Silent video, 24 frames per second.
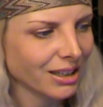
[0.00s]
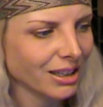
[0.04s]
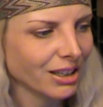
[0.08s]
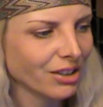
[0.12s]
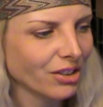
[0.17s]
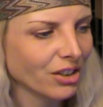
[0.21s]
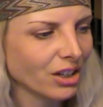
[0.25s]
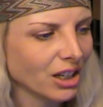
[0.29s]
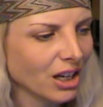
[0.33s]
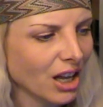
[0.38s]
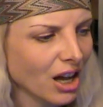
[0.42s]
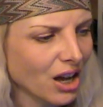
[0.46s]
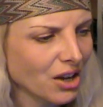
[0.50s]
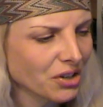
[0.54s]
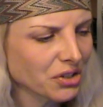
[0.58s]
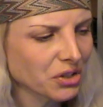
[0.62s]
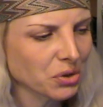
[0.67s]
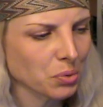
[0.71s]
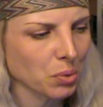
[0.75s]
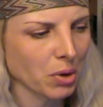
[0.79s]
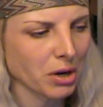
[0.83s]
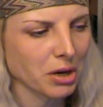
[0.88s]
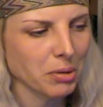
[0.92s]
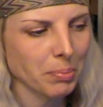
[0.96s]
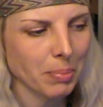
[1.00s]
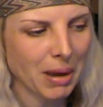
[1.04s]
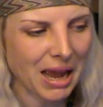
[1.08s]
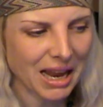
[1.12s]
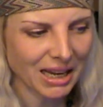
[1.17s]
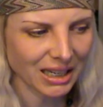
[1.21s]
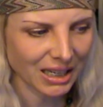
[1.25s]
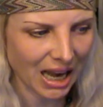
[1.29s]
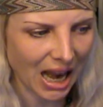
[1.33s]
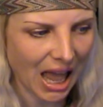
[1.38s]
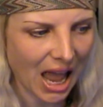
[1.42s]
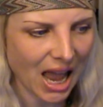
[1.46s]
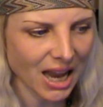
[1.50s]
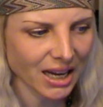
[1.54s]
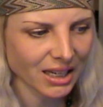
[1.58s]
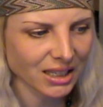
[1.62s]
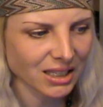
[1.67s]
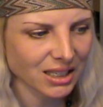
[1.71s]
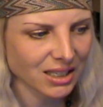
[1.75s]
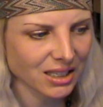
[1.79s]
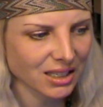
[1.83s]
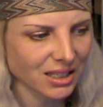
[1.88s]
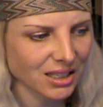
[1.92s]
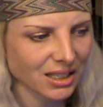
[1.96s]
in the last one a battle
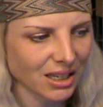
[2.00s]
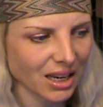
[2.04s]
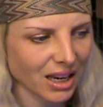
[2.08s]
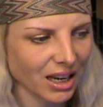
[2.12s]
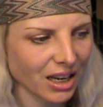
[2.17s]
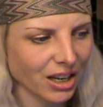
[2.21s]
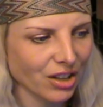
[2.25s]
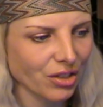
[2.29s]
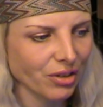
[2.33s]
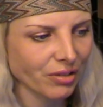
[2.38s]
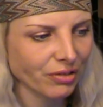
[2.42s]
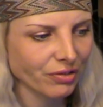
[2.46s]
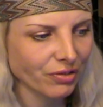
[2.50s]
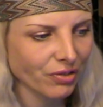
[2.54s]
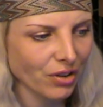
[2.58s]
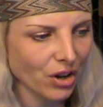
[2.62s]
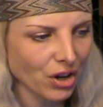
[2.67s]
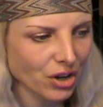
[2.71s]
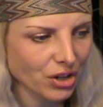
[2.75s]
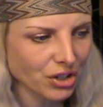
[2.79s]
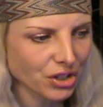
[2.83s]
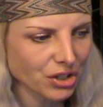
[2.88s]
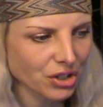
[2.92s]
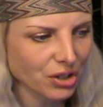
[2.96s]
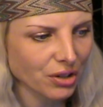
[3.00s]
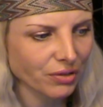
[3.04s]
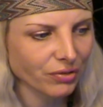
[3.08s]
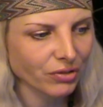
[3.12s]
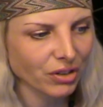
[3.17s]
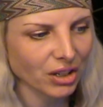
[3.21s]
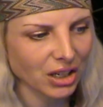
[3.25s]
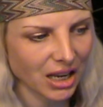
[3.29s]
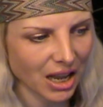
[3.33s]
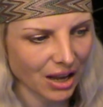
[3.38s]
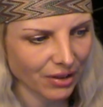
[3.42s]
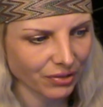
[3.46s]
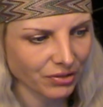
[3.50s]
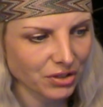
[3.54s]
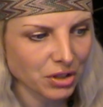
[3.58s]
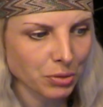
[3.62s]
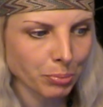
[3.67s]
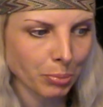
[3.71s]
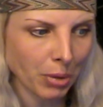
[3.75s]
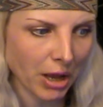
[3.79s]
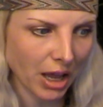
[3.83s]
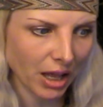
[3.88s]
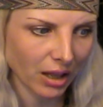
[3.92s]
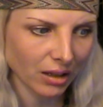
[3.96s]
axe, in the first of the left
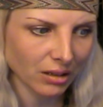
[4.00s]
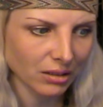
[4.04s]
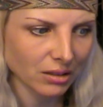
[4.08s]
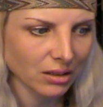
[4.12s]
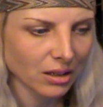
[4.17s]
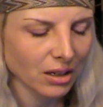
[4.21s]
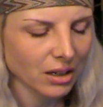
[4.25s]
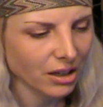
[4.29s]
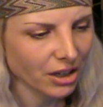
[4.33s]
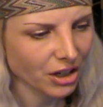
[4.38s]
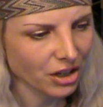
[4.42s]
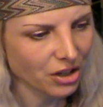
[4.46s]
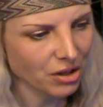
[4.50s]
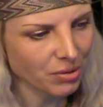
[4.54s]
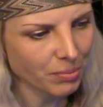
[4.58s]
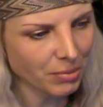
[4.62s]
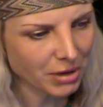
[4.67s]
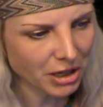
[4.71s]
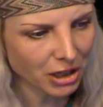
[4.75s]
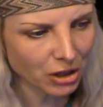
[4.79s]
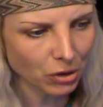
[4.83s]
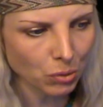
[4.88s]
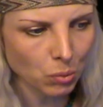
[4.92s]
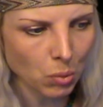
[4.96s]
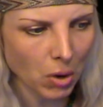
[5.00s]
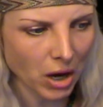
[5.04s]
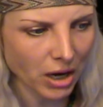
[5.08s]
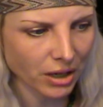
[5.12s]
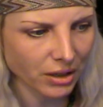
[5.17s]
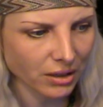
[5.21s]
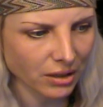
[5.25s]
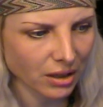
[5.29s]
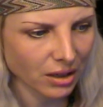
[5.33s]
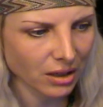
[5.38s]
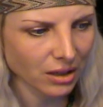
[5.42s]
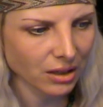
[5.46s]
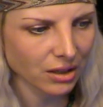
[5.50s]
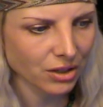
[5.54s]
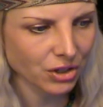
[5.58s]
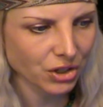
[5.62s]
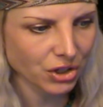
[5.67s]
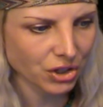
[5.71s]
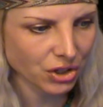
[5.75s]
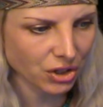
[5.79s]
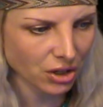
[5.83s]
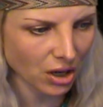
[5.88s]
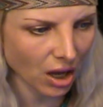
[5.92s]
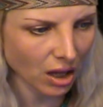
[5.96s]
a bell, in the middle one a
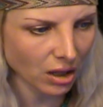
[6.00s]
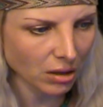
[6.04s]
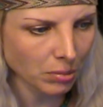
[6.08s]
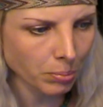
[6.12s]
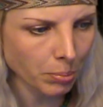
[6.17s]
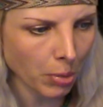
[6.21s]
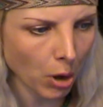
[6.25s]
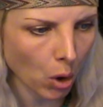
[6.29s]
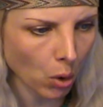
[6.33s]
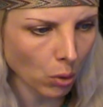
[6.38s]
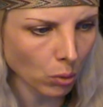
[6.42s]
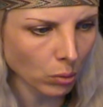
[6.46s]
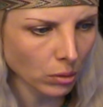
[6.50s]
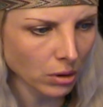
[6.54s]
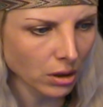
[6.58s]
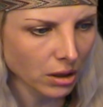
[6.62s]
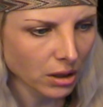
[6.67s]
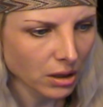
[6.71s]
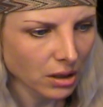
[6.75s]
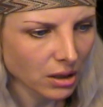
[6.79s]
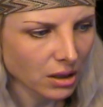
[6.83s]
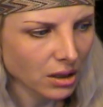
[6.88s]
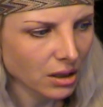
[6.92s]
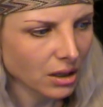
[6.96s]
skull bowl,